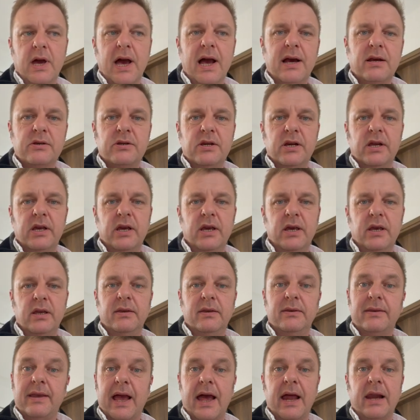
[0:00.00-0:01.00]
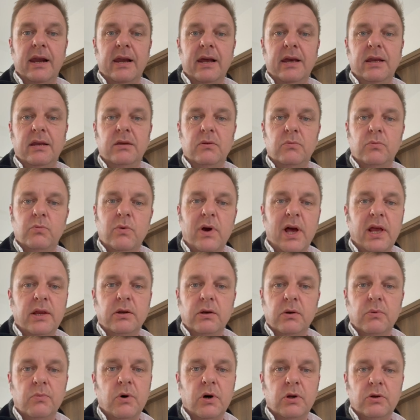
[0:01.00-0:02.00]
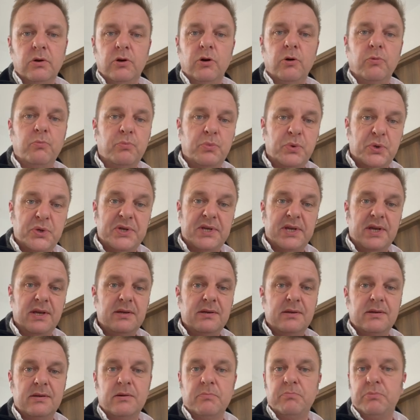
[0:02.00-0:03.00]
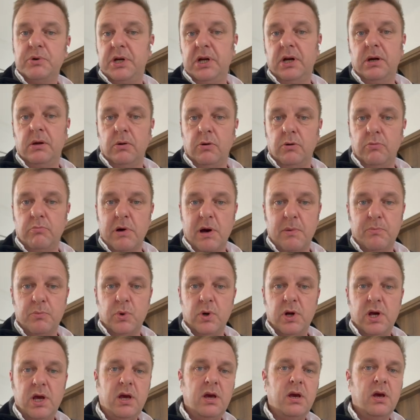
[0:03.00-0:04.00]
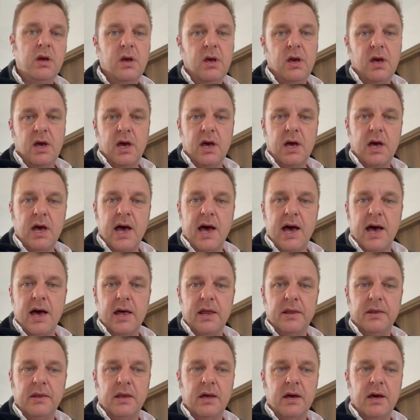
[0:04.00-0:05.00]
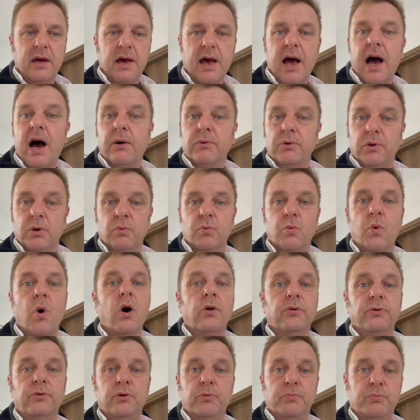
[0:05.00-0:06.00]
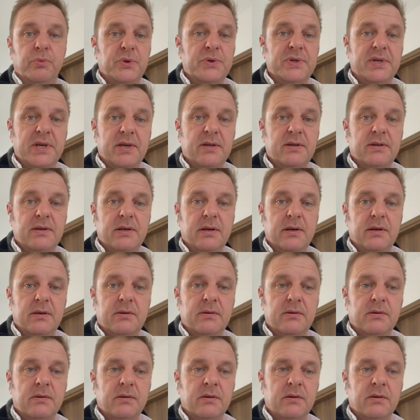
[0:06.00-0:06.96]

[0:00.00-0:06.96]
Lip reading: actually tell it when you want to persist a particular memory and how you want to persist it.